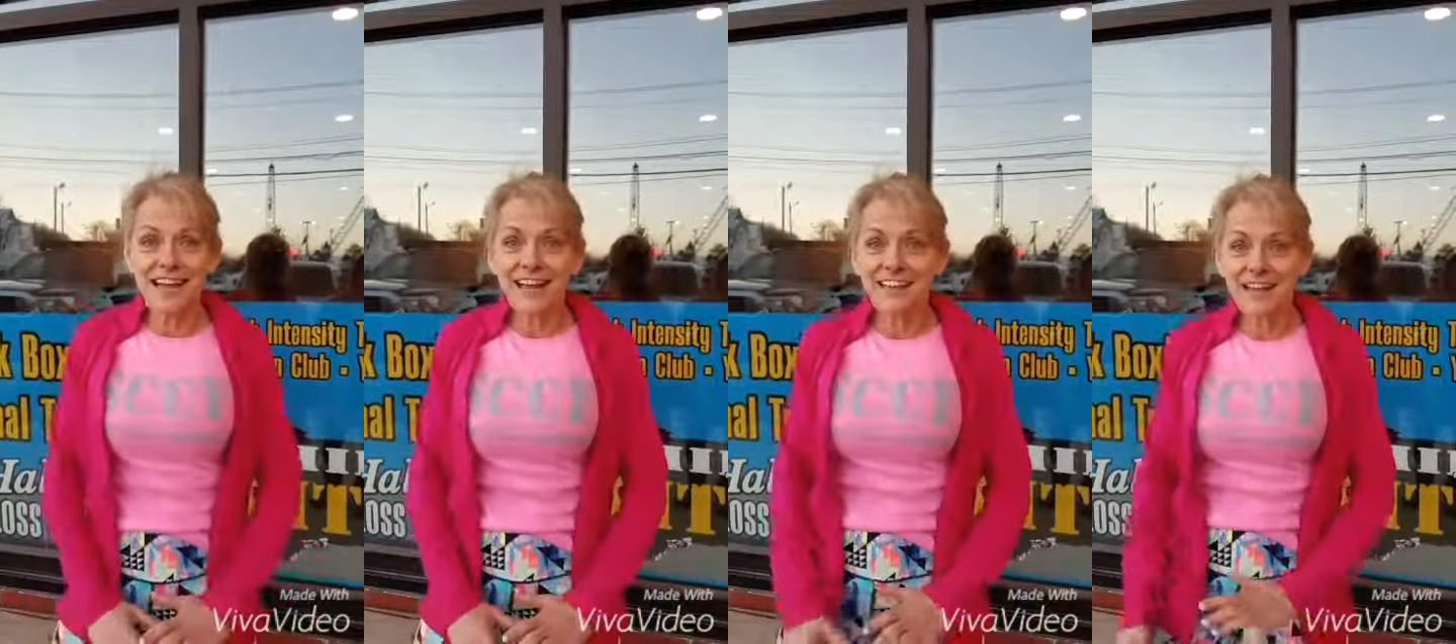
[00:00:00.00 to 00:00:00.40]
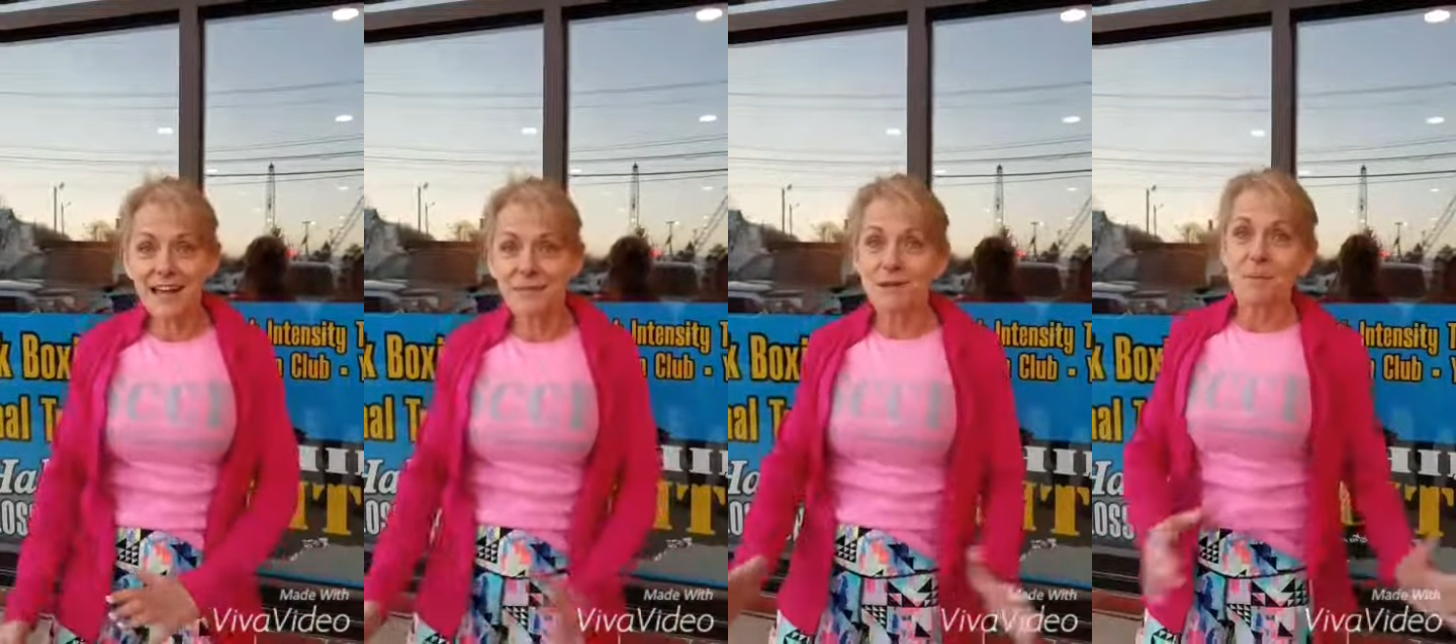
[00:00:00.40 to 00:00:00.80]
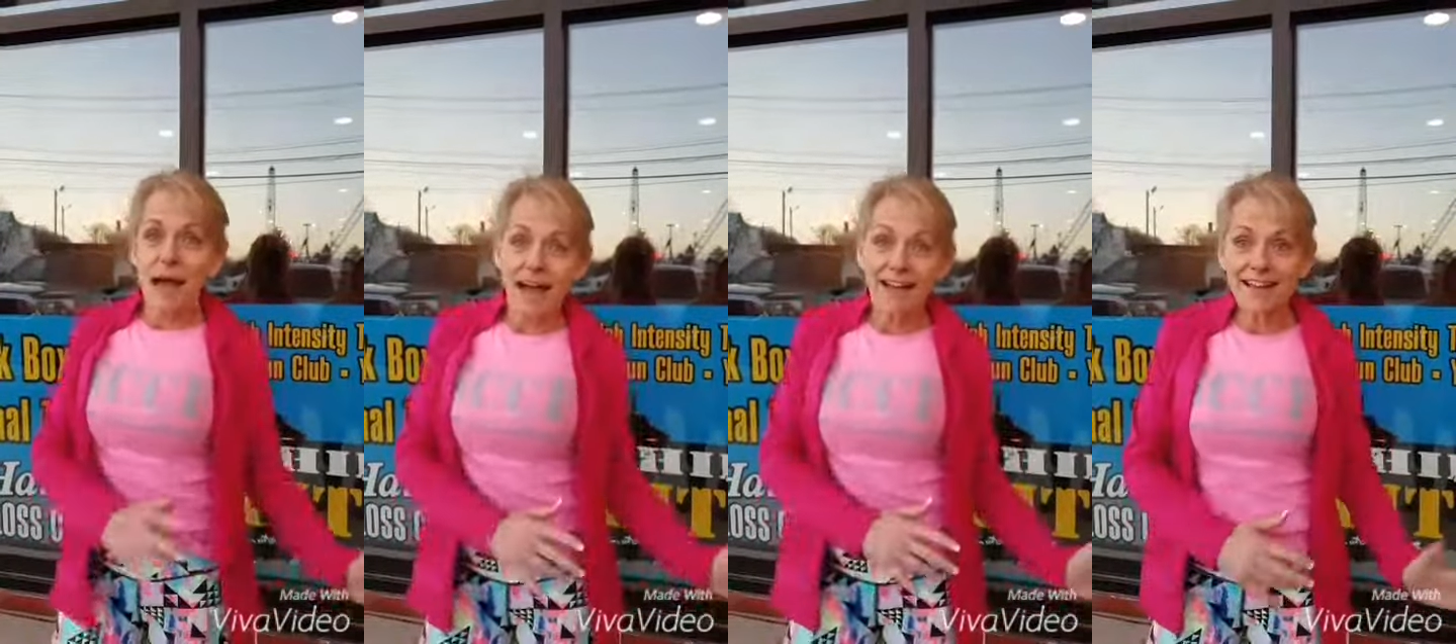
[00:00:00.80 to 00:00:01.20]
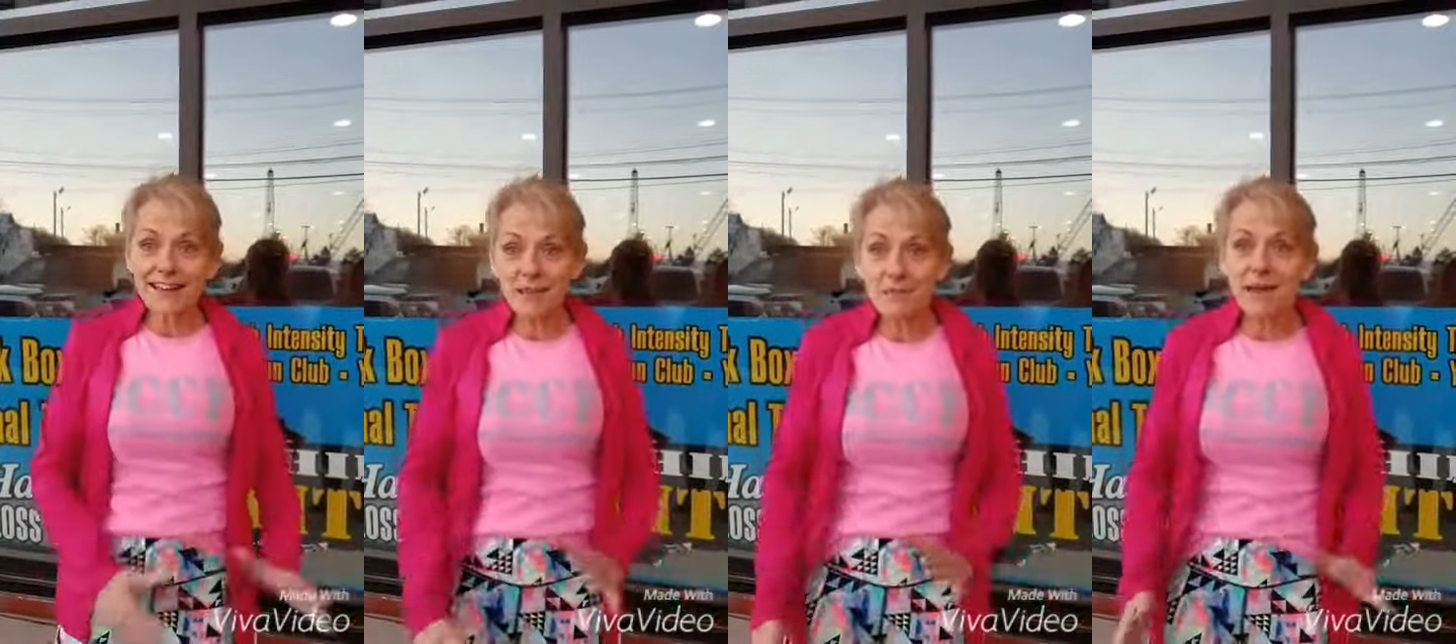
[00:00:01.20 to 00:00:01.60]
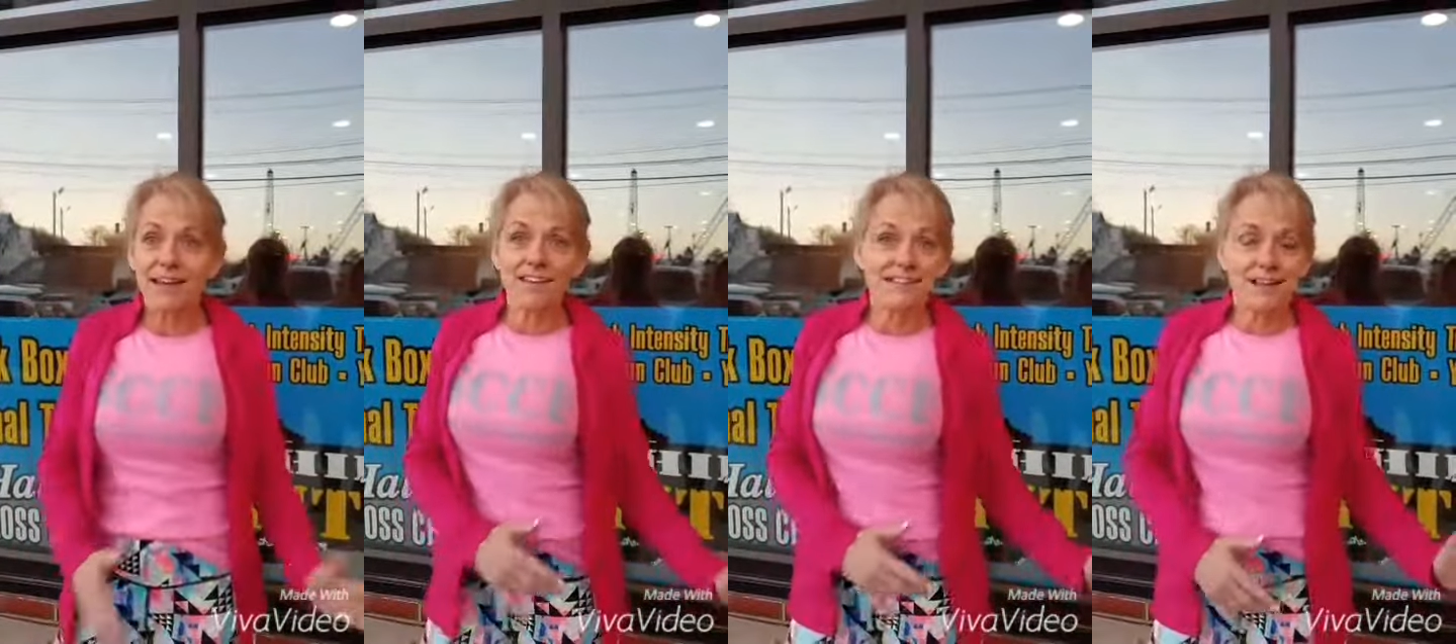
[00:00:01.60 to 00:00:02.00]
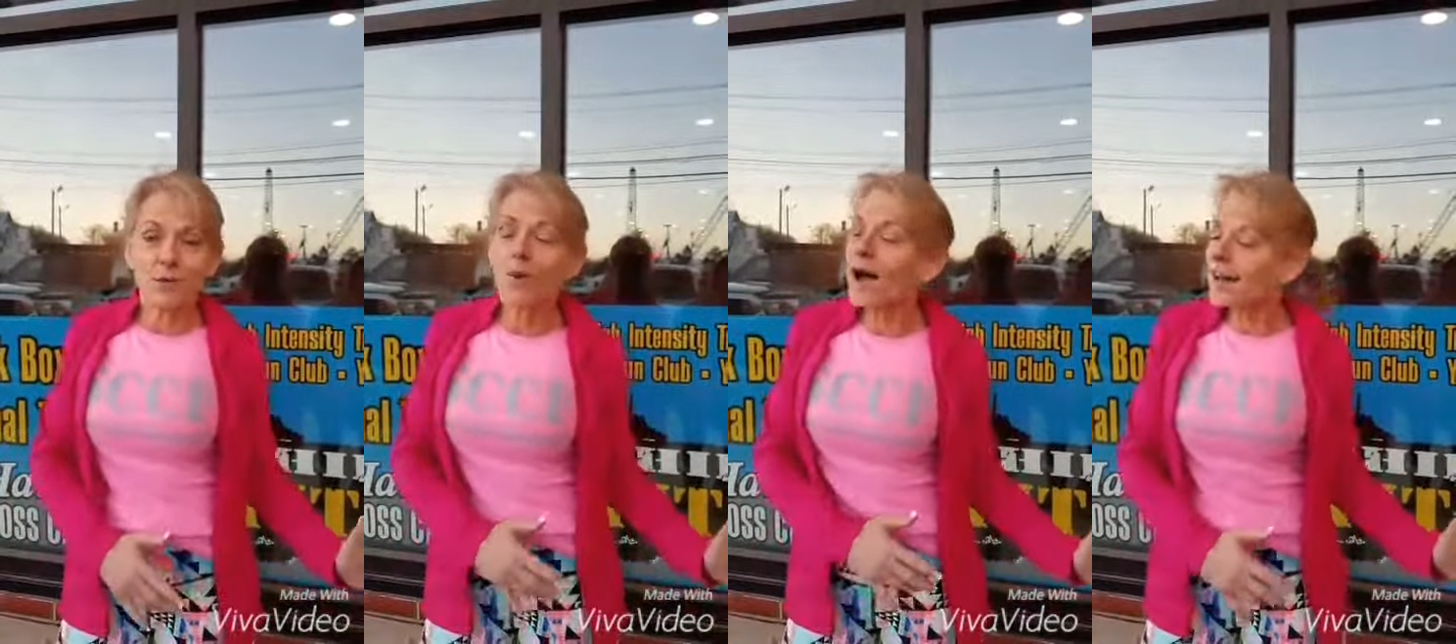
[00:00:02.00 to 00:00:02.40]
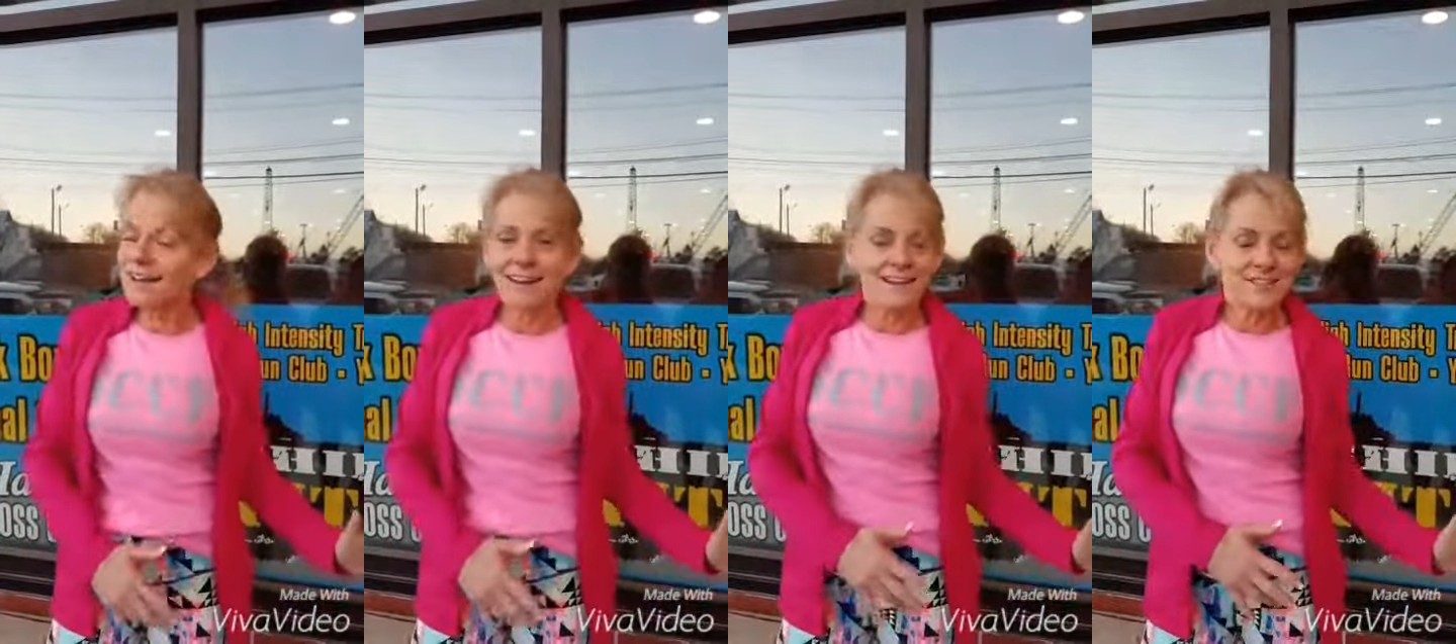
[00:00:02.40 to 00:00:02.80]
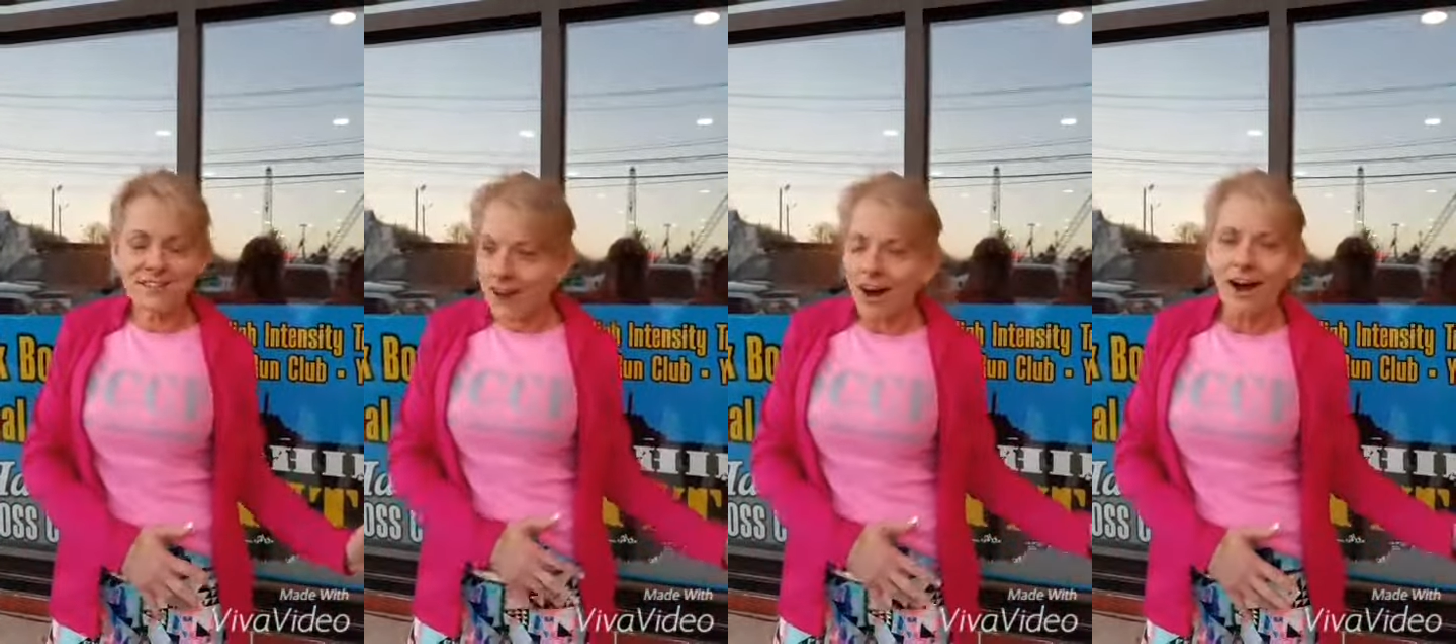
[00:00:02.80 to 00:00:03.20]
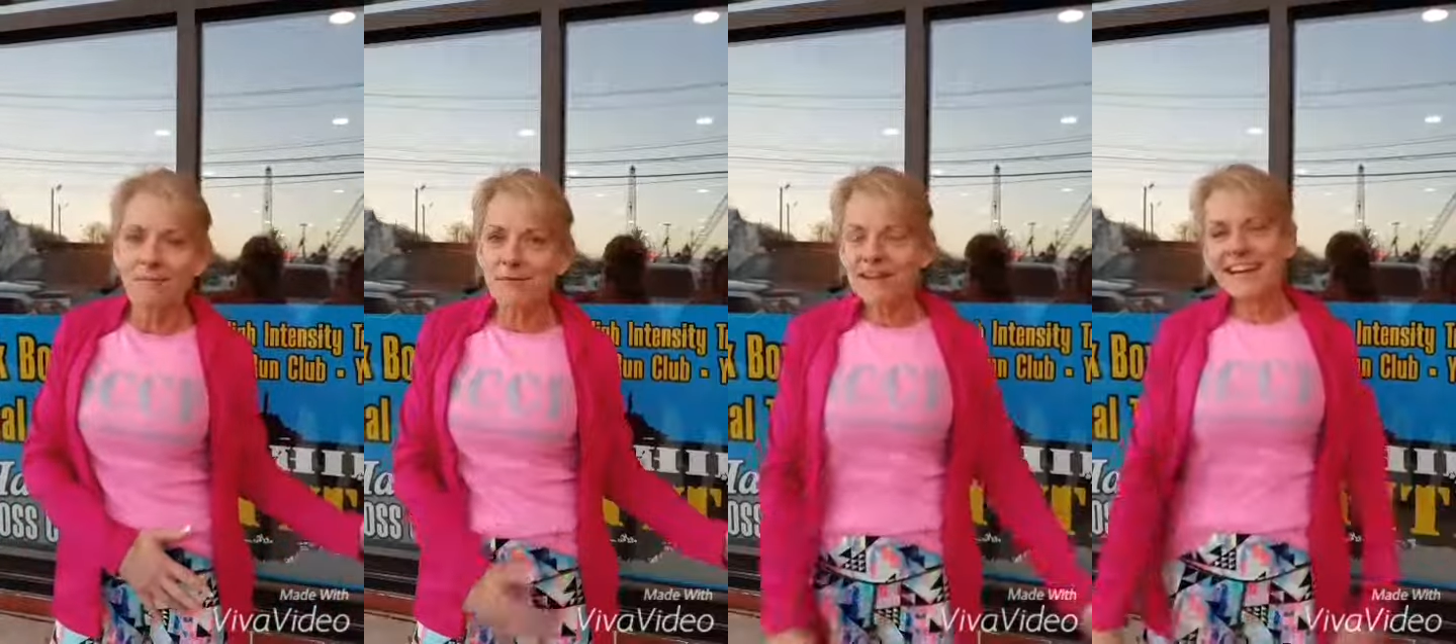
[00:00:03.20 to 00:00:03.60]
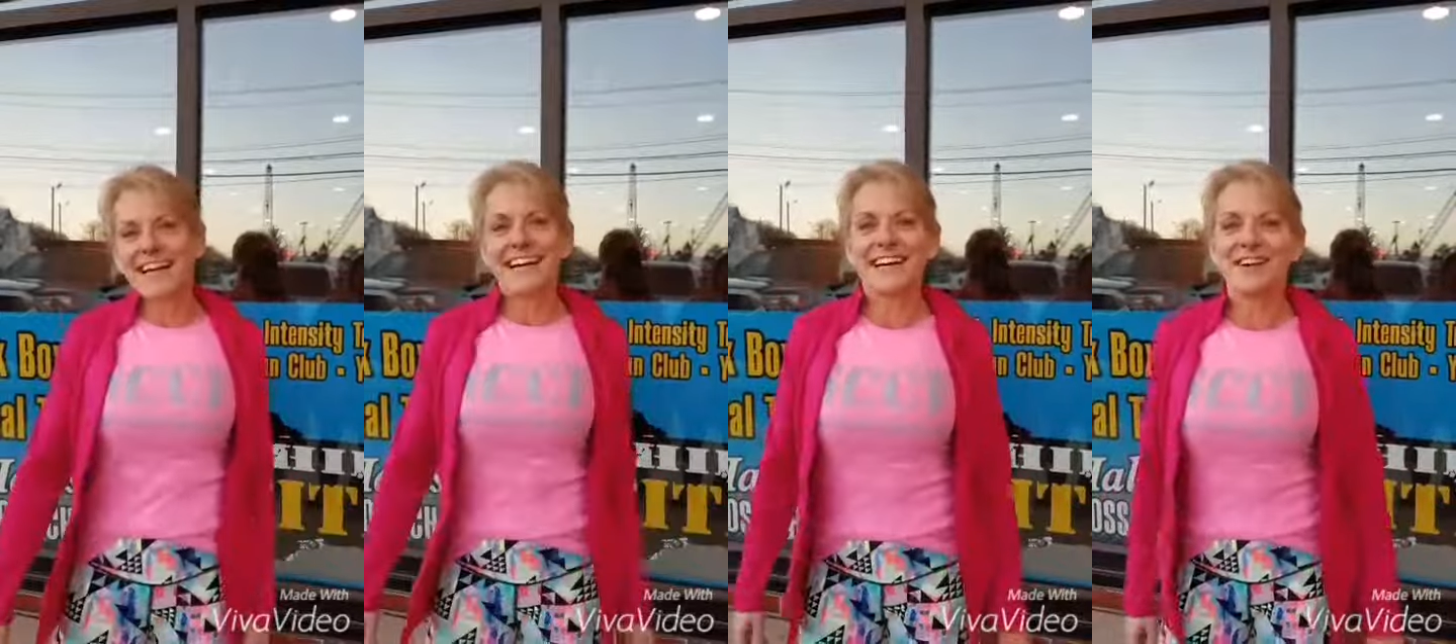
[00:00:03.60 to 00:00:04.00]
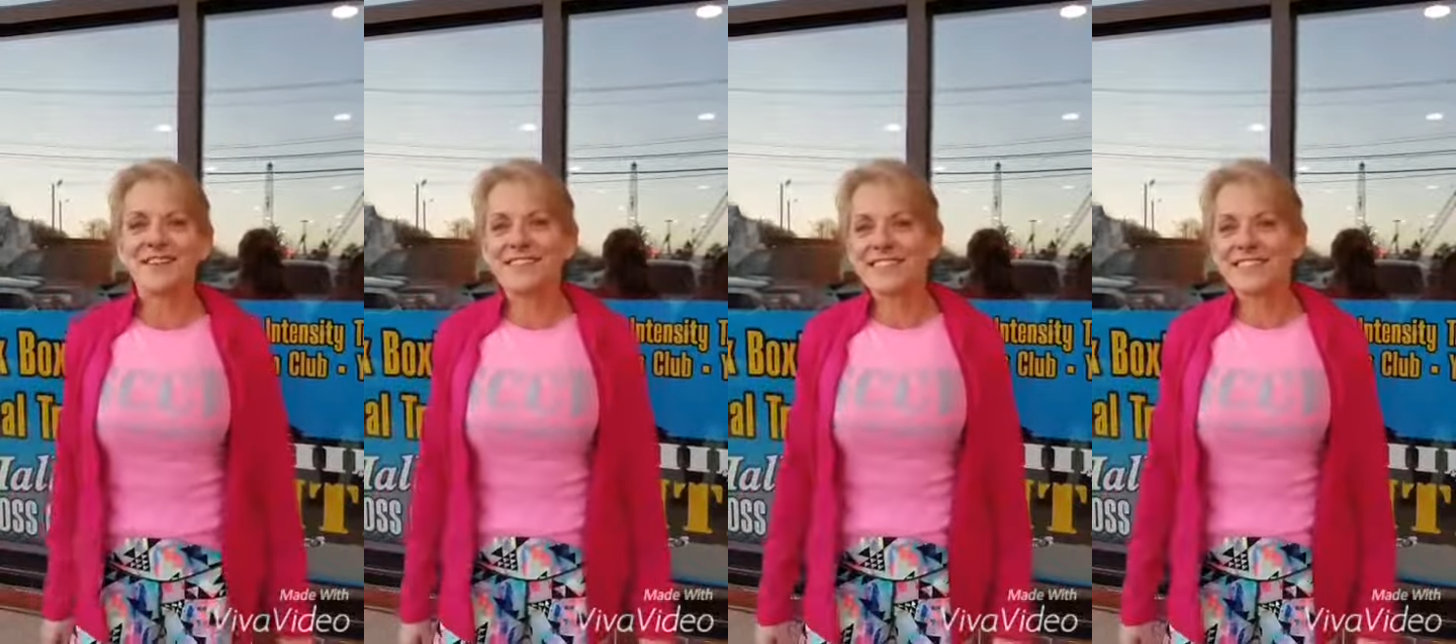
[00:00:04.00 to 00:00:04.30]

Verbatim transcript: and then coming back and the pain is like why did i stop uh,